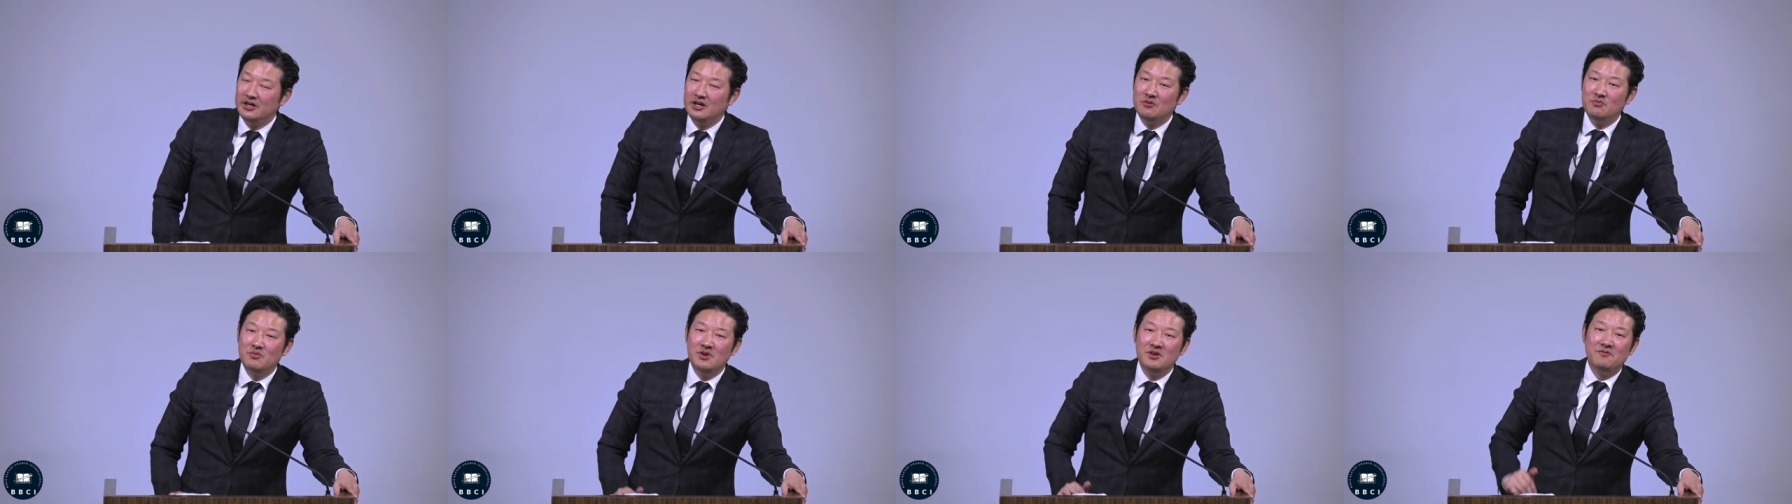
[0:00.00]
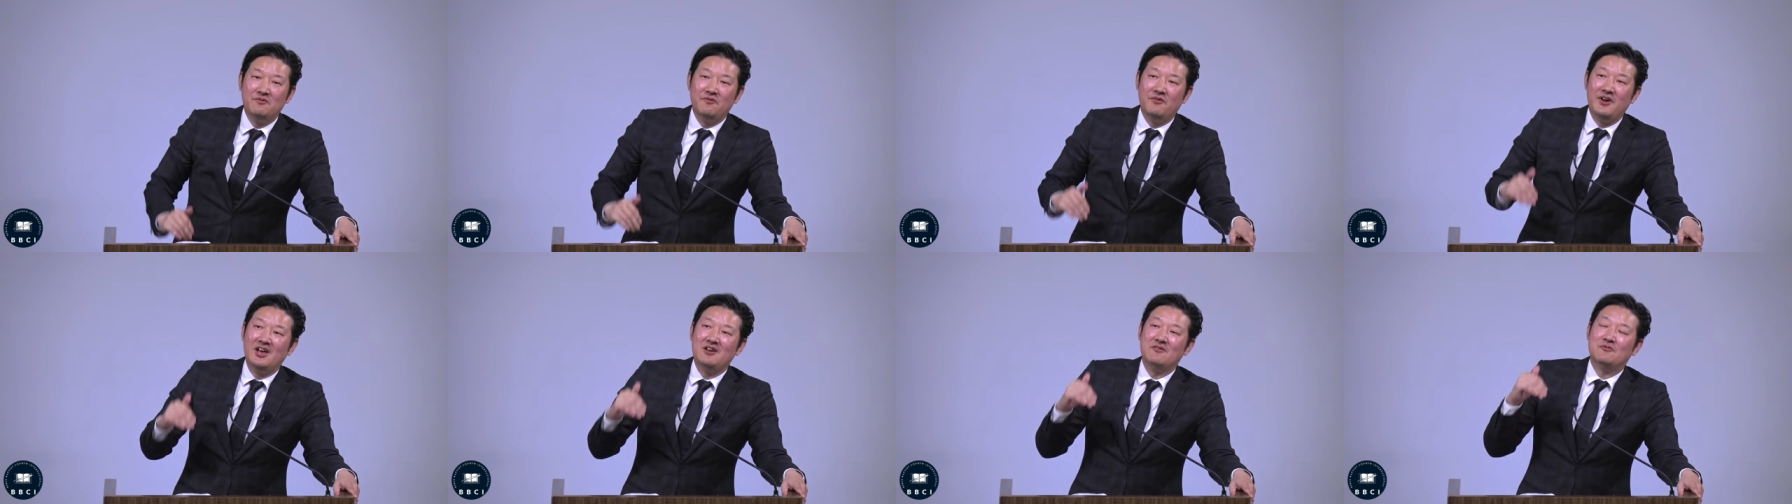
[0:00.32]
Be
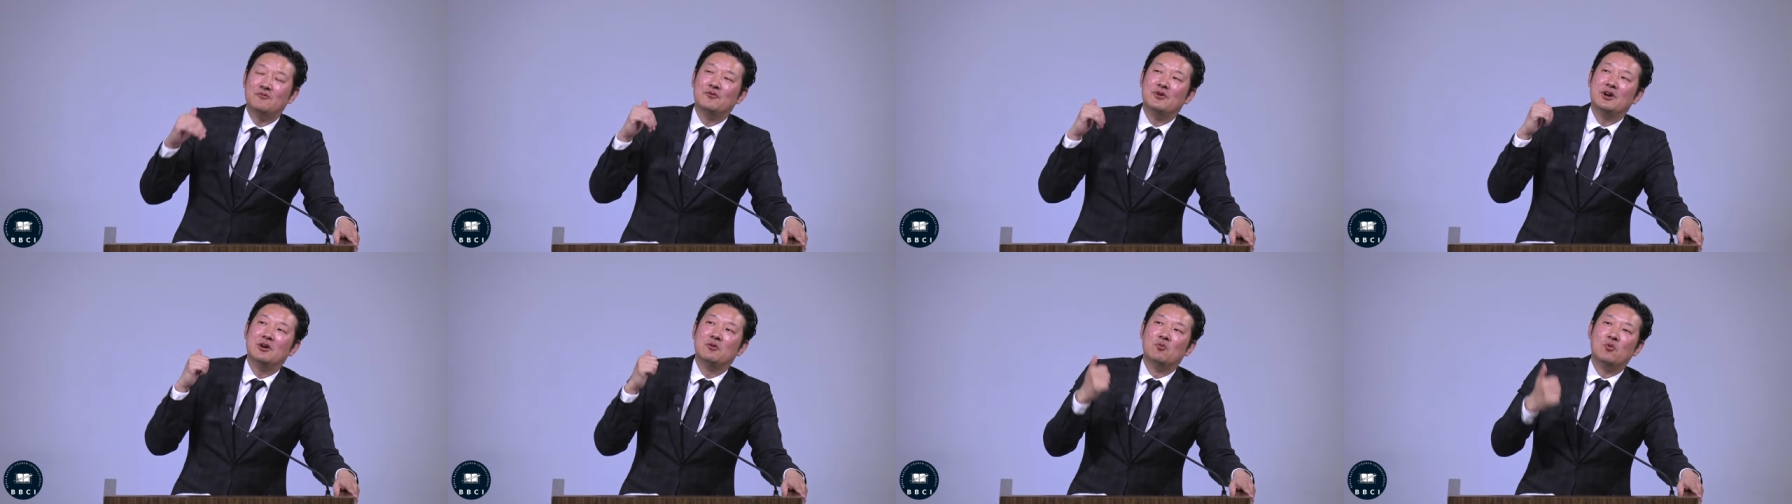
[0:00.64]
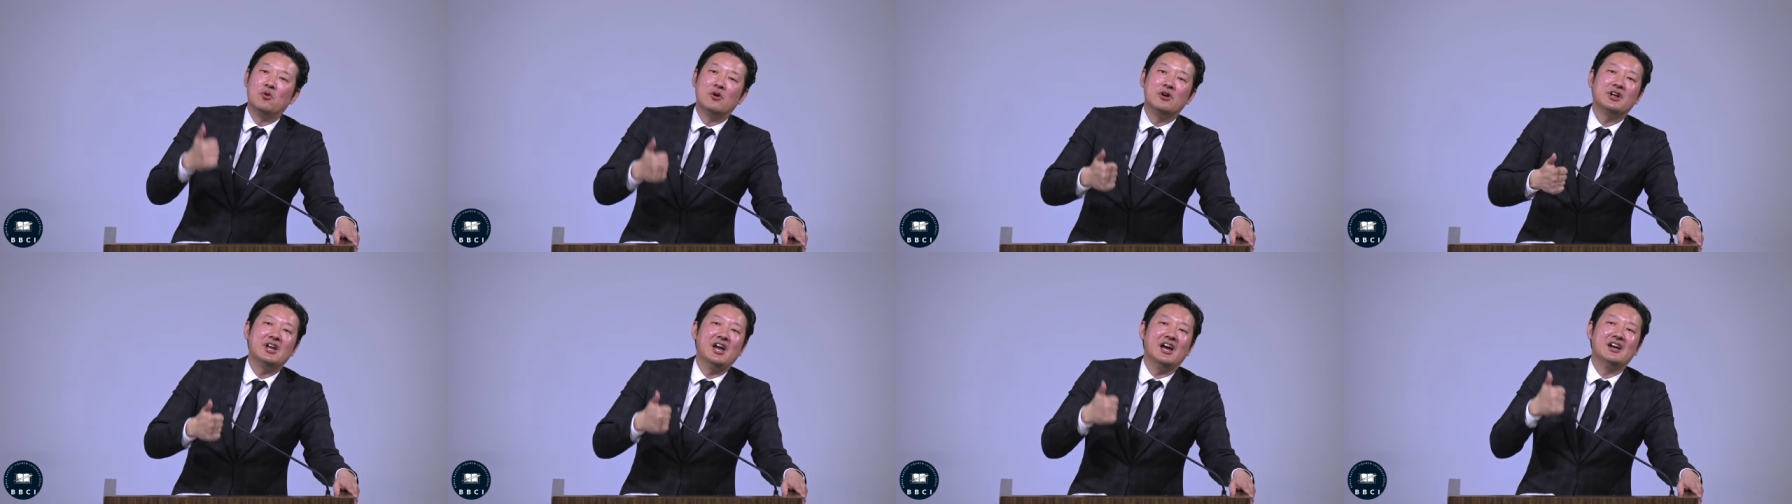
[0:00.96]
faithful at
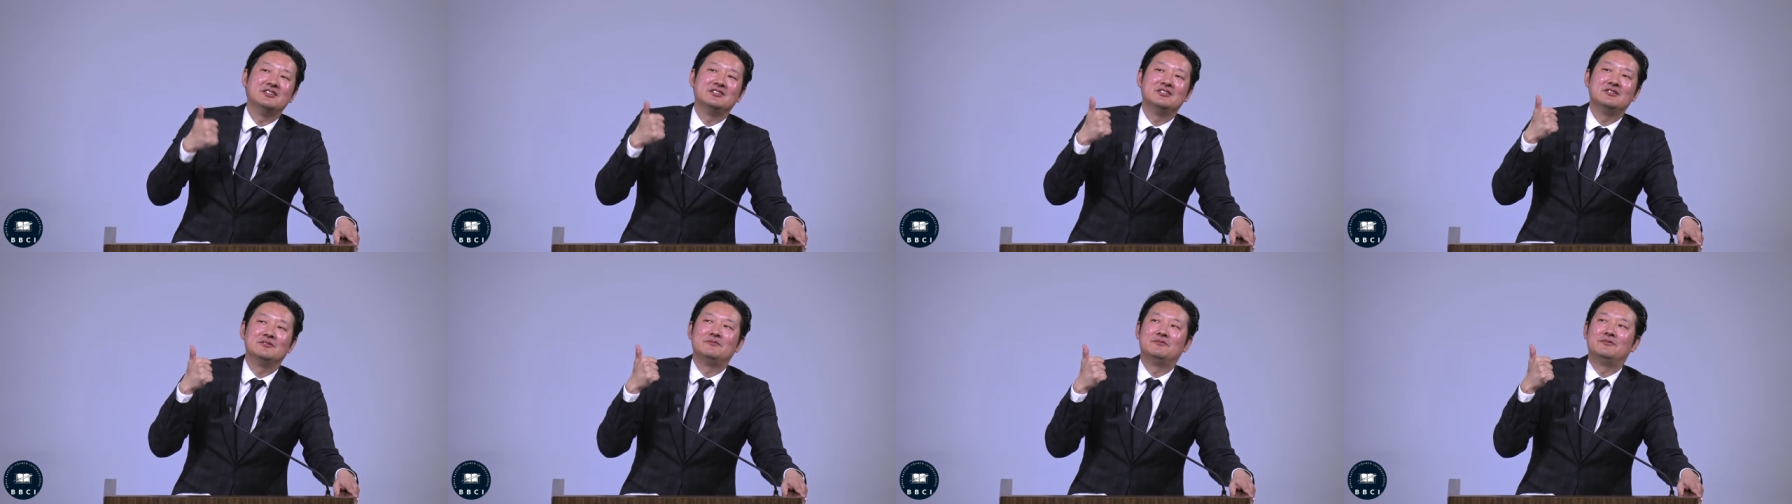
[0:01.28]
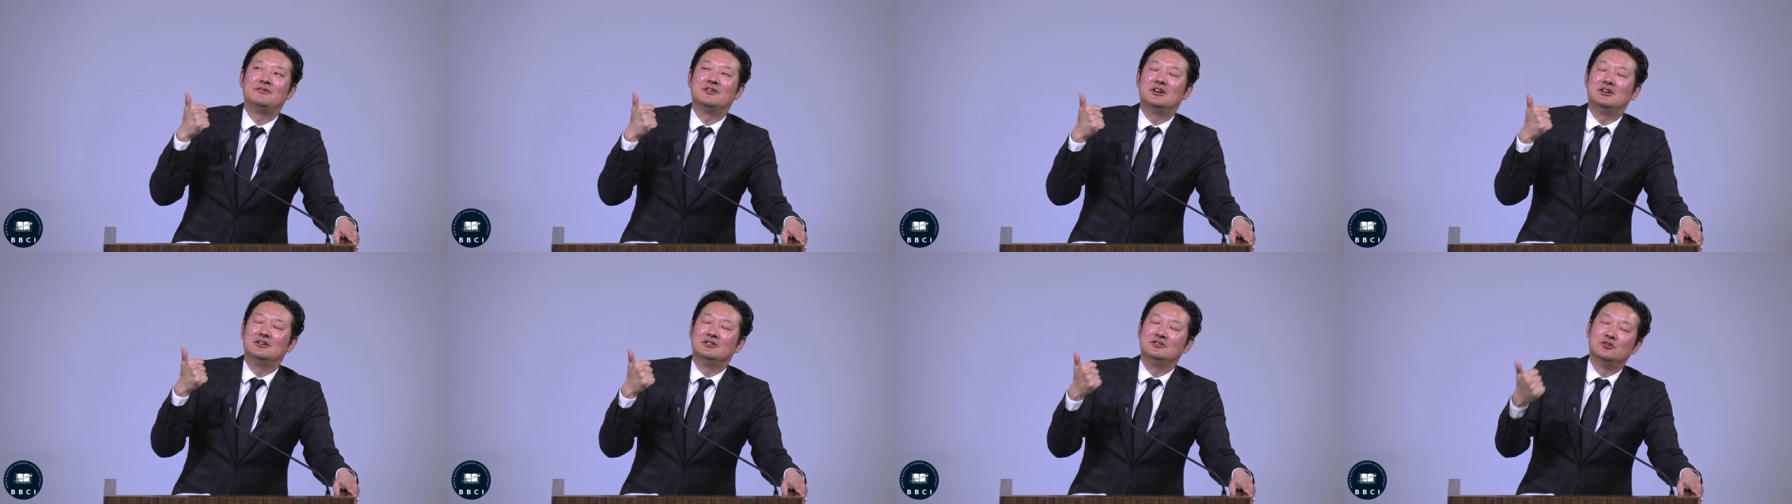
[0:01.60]
work as if
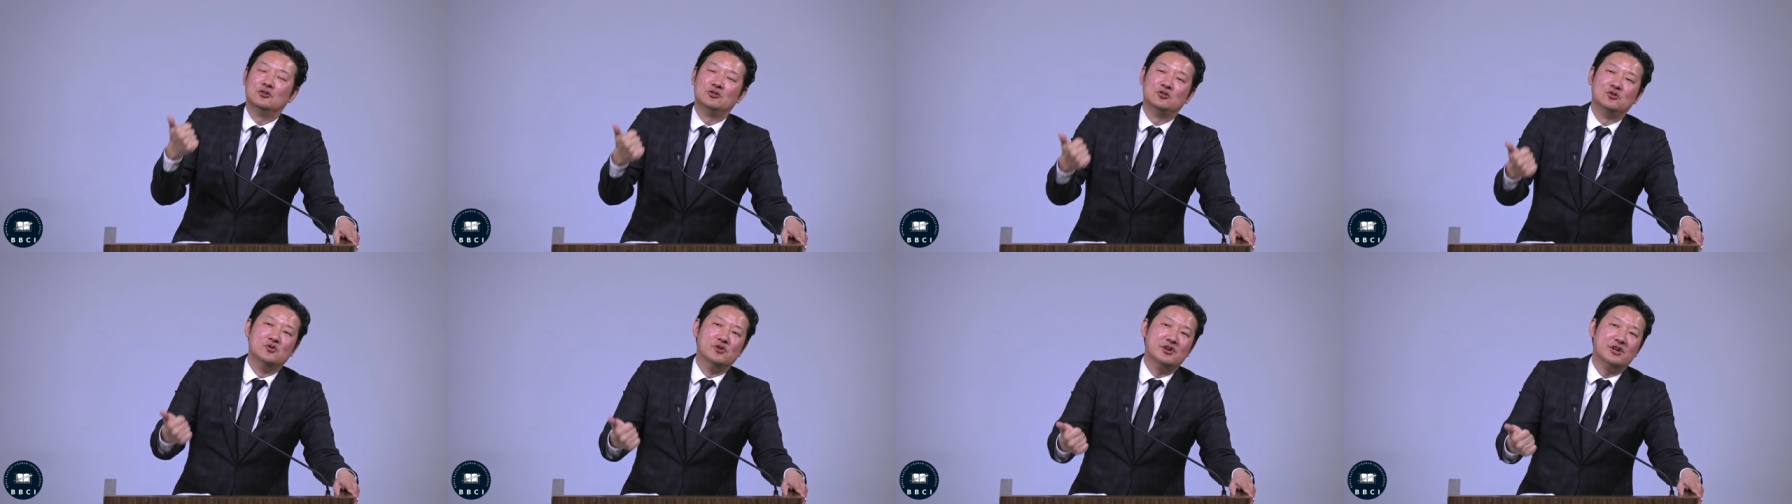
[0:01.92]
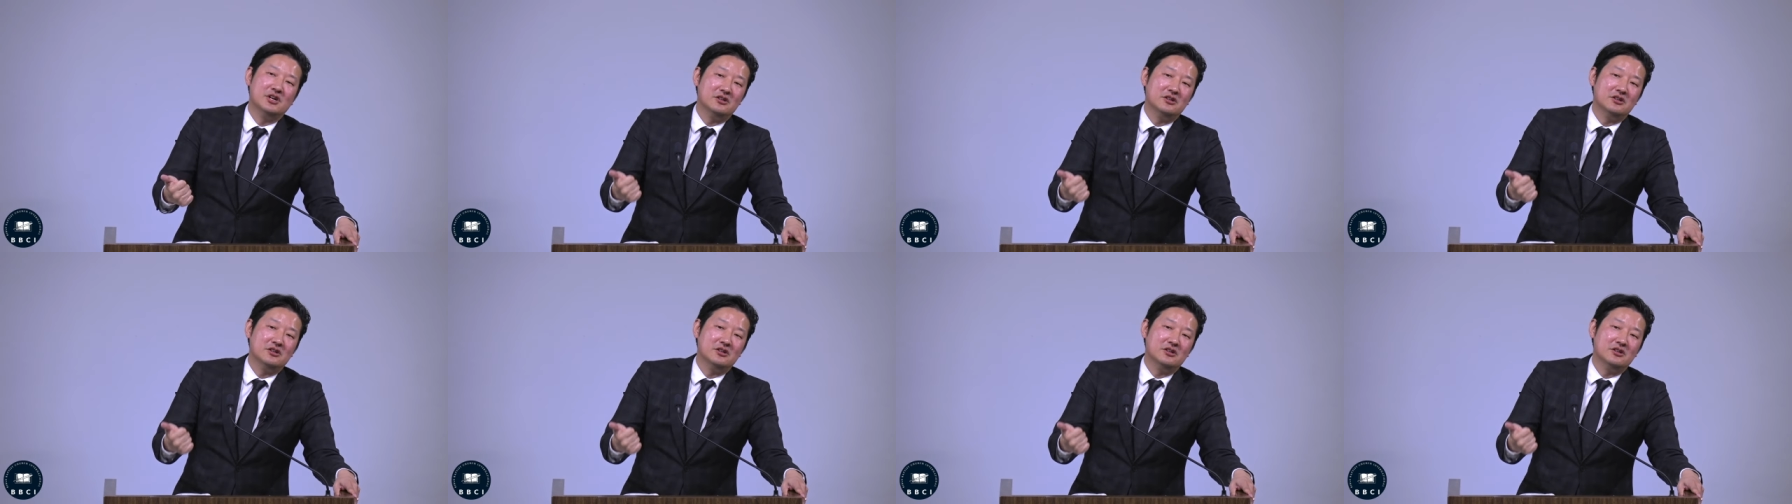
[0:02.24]
you're doing